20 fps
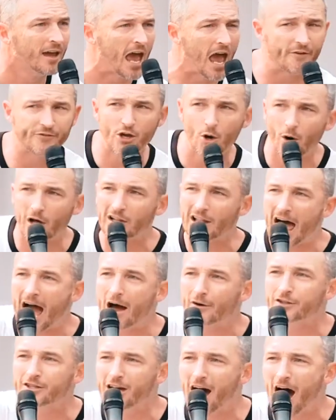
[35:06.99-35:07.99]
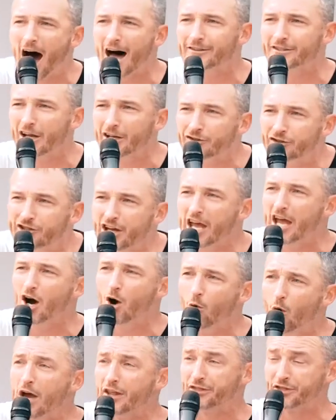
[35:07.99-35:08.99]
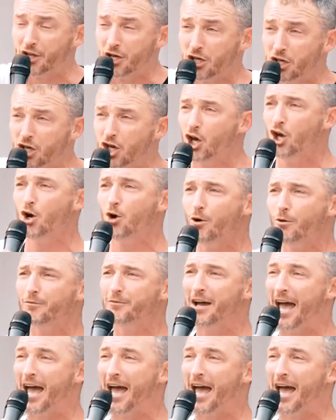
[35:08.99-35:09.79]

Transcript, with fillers: Have you allowed God to deal with the you?